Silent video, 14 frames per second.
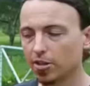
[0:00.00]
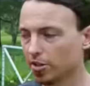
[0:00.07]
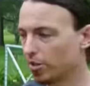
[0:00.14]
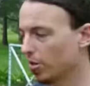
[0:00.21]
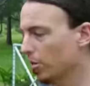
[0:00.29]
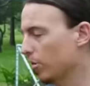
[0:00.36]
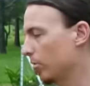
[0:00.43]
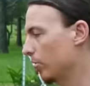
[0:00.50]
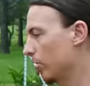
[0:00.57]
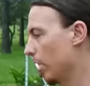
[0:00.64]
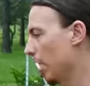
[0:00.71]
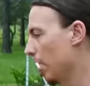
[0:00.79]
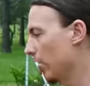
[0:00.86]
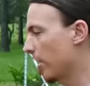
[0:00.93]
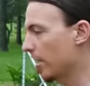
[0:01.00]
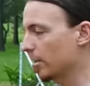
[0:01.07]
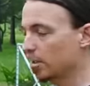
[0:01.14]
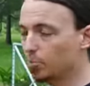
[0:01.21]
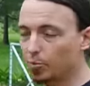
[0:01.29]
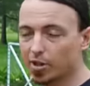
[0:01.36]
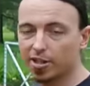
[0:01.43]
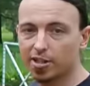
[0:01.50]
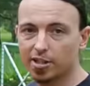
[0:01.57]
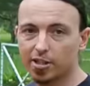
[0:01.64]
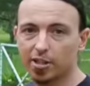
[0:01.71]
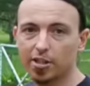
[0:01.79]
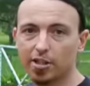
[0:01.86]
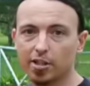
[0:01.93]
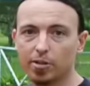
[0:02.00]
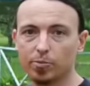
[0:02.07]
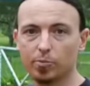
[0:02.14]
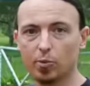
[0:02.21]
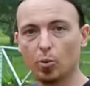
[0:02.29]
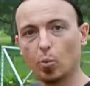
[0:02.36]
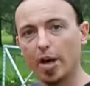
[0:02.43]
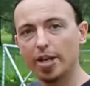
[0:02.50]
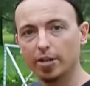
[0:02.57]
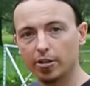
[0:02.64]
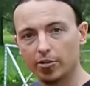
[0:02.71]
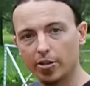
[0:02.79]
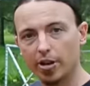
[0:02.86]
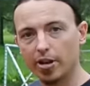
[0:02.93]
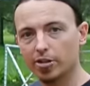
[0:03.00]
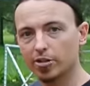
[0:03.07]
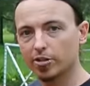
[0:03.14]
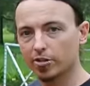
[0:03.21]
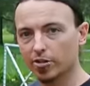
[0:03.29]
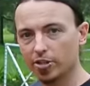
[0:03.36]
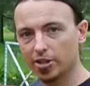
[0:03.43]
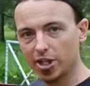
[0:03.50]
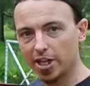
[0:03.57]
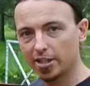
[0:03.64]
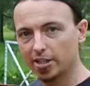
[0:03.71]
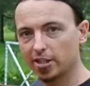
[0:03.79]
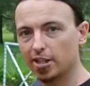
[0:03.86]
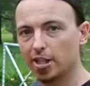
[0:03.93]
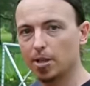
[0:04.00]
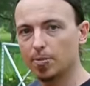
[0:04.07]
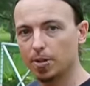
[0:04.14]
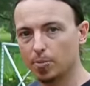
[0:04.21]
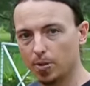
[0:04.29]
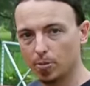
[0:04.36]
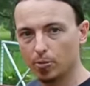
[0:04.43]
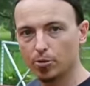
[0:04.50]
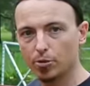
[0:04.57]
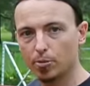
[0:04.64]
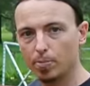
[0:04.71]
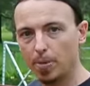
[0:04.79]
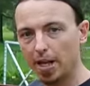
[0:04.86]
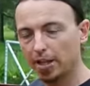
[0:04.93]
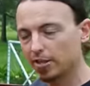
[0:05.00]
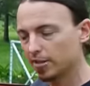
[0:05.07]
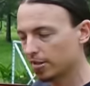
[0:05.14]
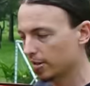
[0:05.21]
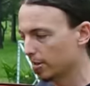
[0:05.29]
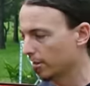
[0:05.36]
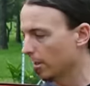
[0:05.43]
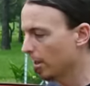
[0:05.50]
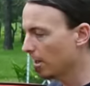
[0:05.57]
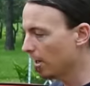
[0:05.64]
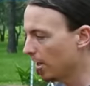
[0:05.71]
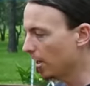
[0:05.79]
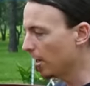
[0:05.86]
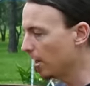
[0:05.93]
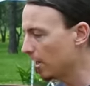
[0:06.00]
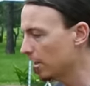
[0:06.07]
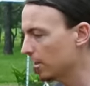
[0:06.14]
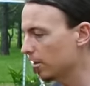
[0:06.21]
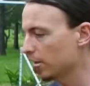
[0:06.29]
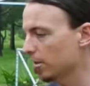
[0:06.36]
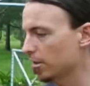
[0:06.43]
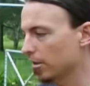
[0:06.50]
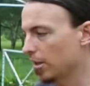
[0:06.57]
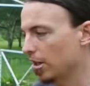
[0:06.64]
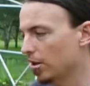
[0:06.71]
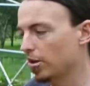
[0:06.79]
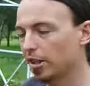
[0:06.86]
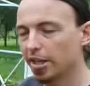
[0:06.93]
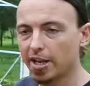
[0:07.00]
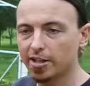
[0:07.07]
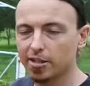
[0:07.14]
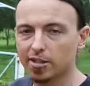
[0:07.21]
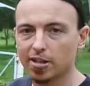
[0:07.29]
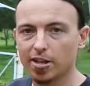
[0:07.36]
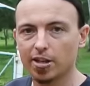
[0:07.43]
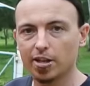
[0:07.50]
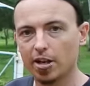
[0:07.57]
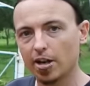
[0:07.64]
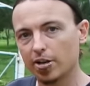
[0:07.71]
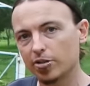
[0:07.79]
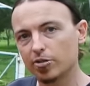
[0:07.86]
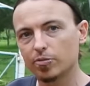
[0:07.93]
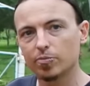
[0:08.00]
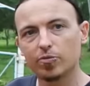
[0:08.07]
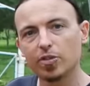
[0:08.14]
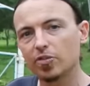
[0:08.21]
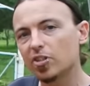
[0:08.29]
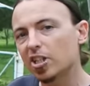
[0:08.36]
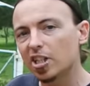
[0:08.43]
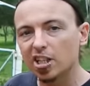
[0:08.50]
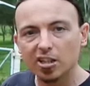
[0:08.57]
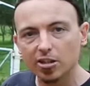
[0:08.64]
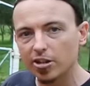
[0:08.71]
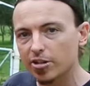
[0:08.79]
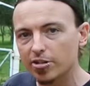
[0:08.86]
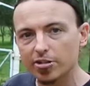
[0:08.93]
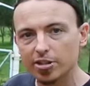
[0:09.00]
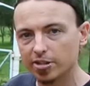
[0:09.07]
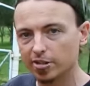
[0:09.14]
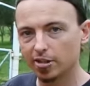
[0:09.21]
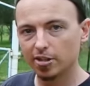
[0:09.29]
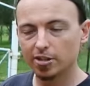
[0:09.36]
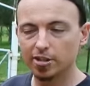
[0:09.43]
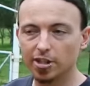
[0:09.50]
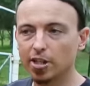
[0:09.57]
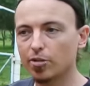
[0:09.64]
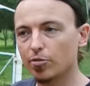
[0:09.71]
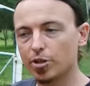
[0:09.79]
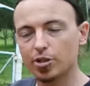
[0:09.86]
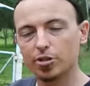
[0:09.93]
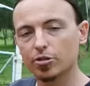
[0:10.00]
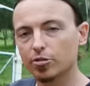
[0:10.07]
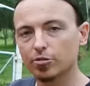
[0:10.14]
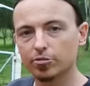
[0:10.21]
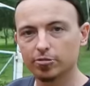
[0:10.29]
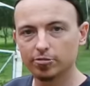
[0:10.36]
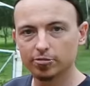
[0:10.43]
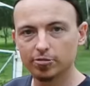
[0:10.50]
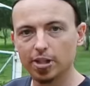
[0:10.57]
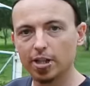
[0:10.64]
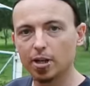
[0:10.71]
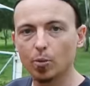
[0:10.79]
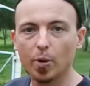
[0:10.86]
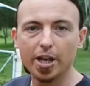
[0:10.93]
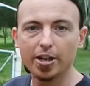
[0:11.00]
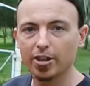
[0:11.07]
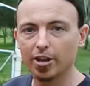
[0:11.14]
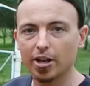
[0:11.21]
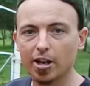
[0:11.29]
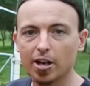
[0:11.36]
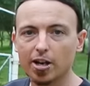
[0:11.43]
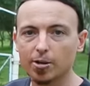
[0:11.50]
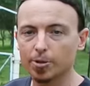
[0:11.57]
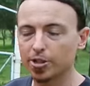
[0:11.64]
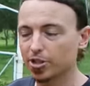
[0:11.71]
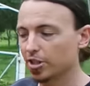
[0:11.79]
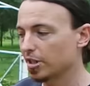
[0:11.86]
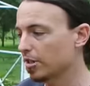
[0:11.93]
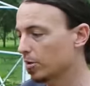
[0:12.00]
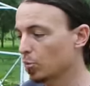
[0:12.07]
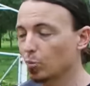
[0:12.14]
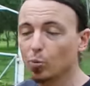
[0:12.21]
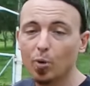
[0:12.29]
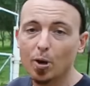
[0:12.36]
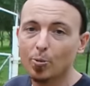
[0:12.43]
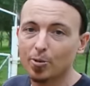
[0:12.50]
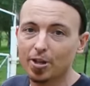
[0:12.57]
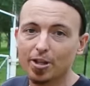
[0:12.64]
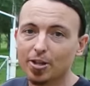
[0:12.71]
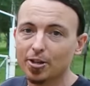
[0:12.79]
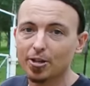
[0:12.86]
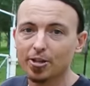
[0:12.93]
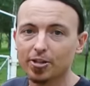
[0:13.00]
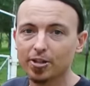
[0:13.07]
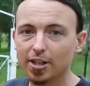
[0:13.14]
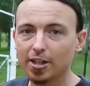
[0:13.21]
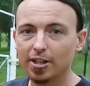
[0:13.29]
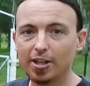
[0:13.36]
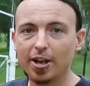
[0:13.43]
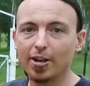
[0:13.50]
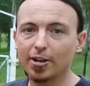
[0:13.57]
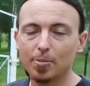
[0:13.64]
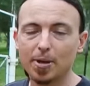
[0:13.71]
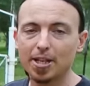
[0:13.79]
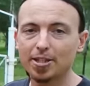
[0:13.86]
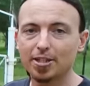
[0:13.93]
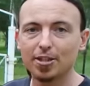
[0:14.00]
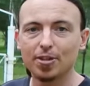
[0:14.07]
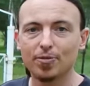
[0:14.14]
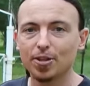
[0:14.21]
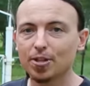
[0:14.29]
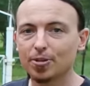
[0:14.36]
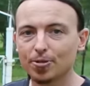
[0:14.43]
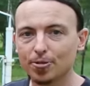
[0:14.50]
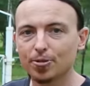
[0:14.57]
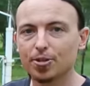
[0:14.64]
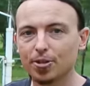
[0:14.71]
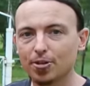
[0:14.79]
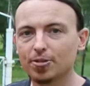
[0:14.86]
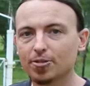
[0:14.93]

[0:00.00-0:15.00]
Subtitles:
So that spreads the weight around on the chassis, keeps it a bit more balanced, and it only adds another 150 kilos to the original weight of the car, which is well within the carrying capacity of the vehicle. So,